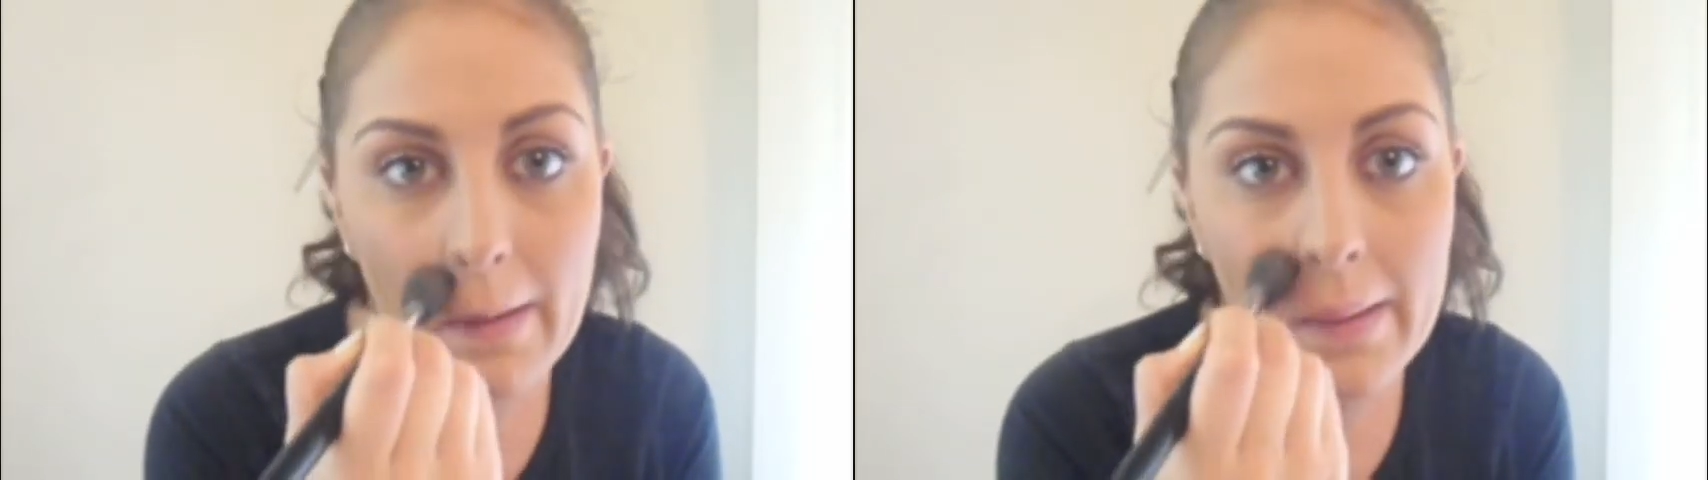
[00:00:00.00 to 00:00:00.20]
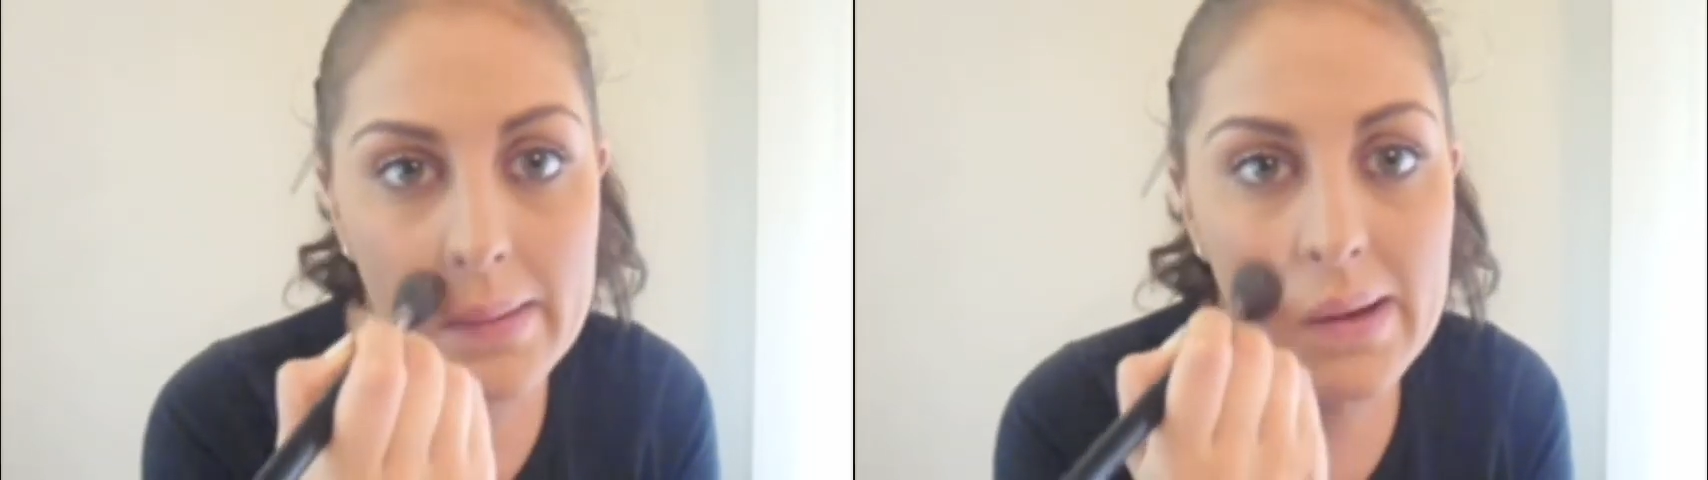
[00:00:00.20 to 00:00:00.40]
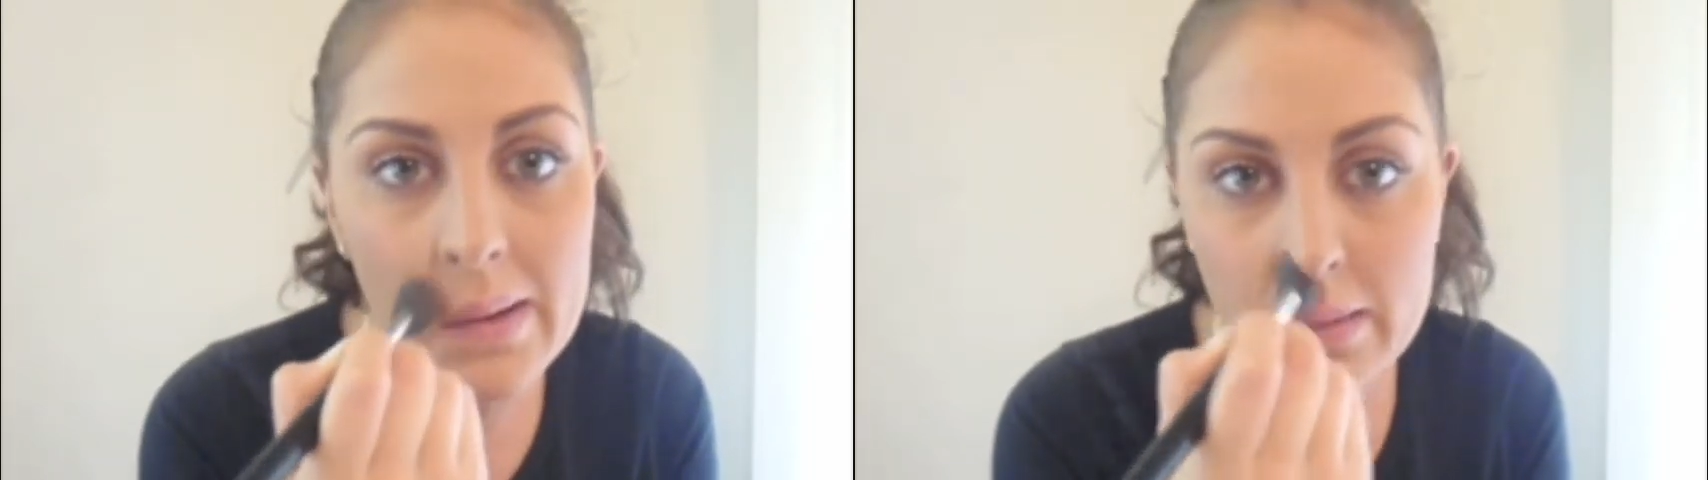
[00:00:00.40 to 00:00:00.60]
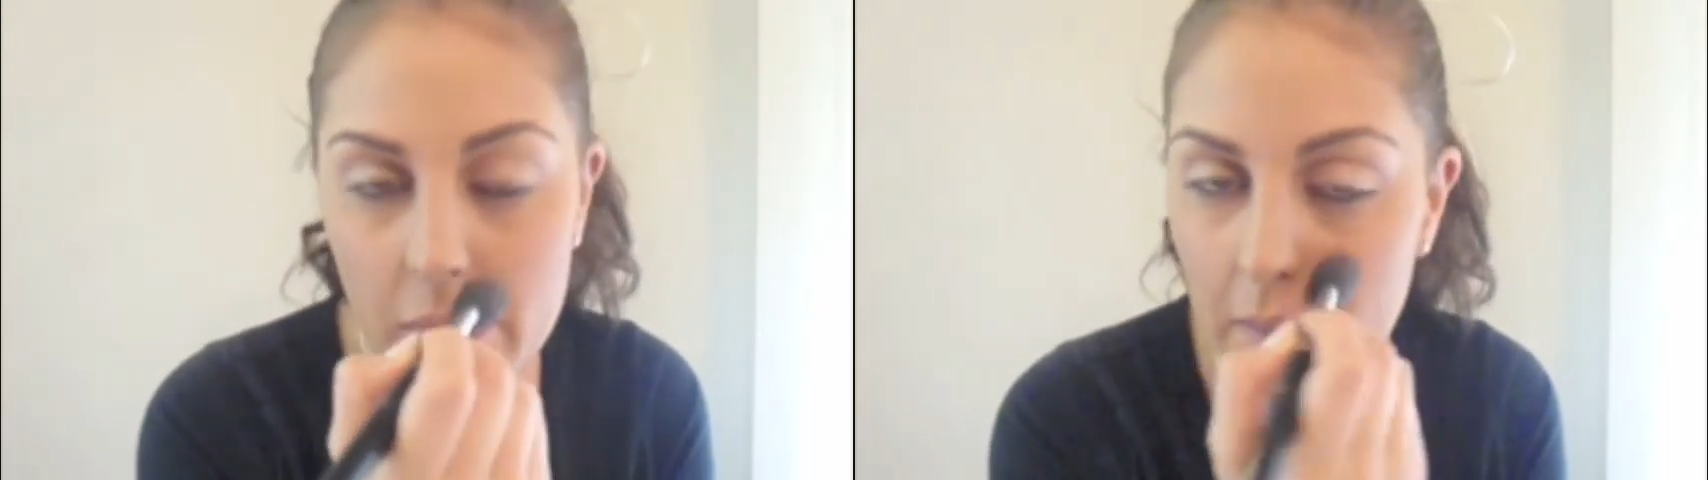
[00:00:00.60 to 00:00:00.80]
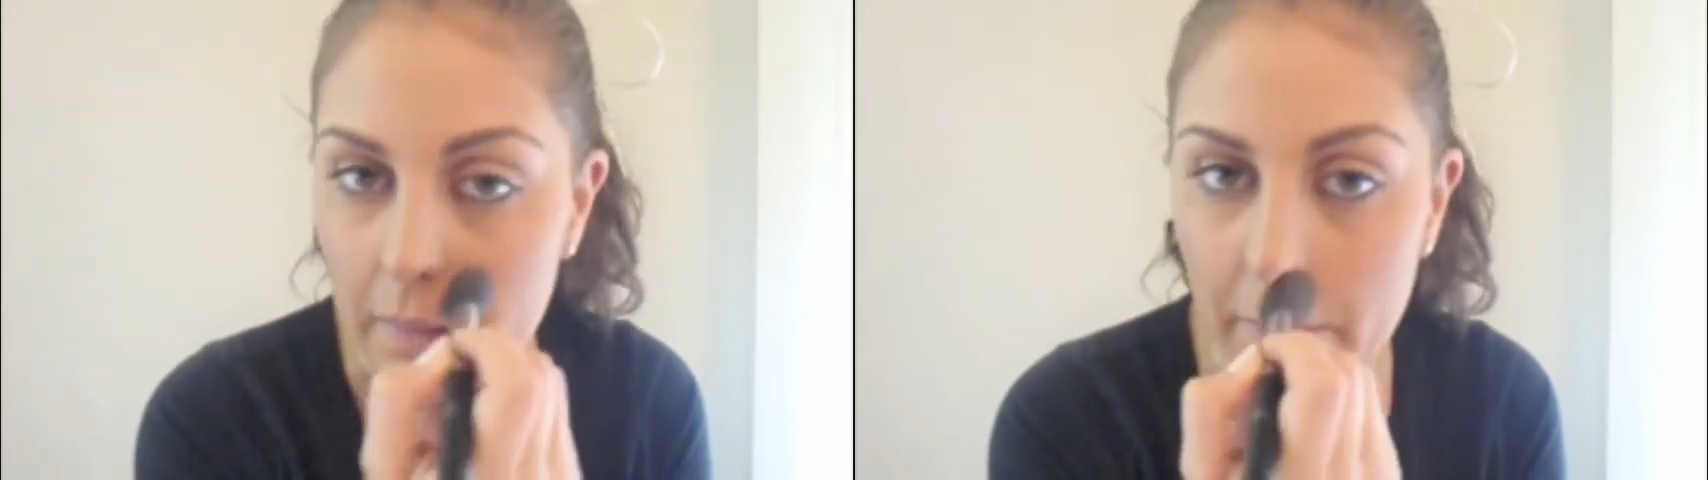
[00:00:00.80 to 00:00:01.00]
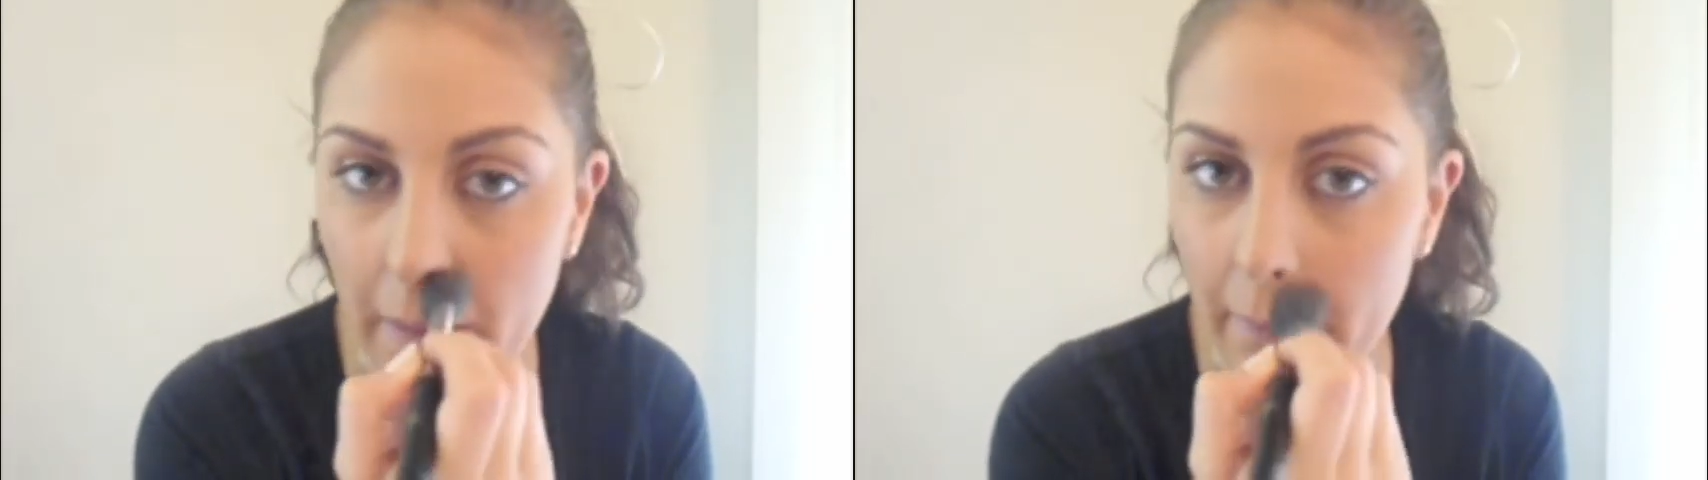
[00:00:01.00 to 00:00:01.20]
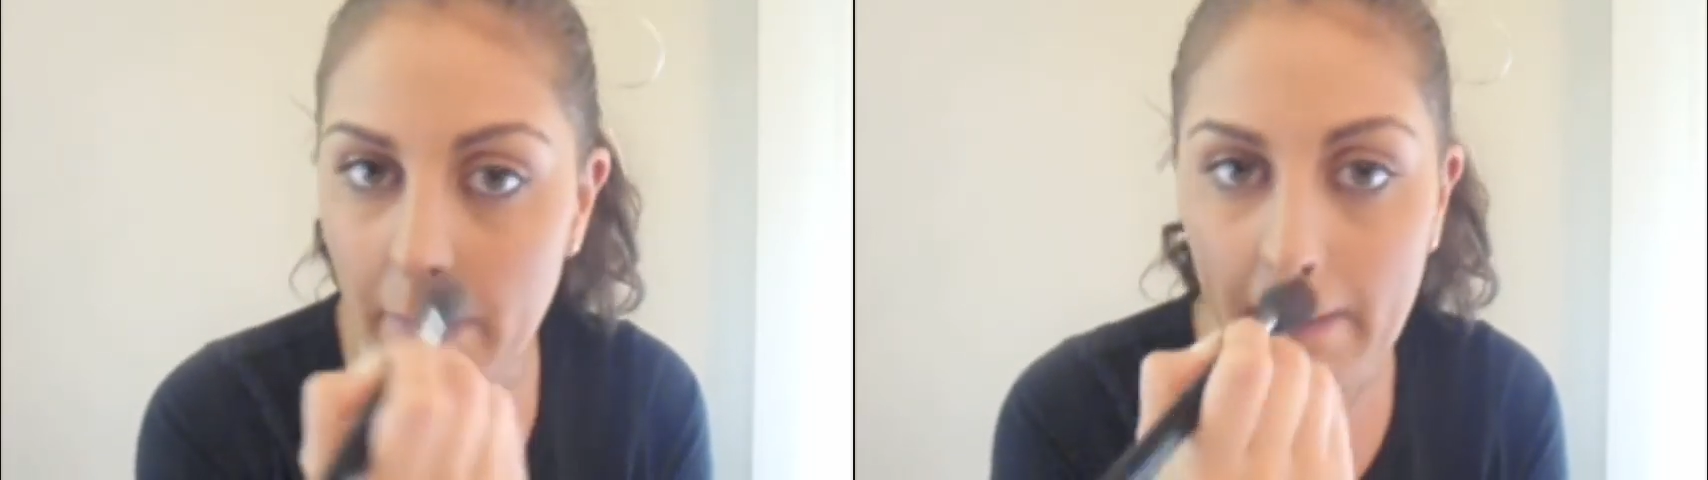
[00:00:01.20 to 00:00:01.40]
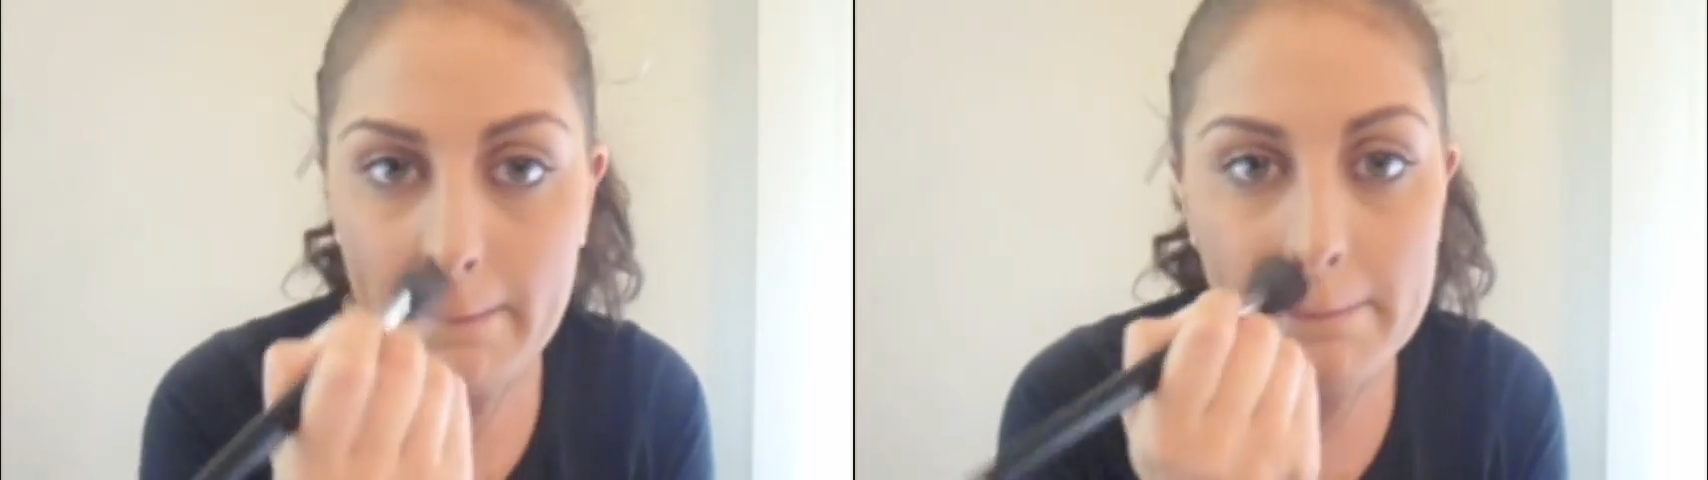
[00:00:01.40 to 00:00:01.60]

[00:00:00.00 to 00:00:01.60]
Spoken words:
and under the lip area.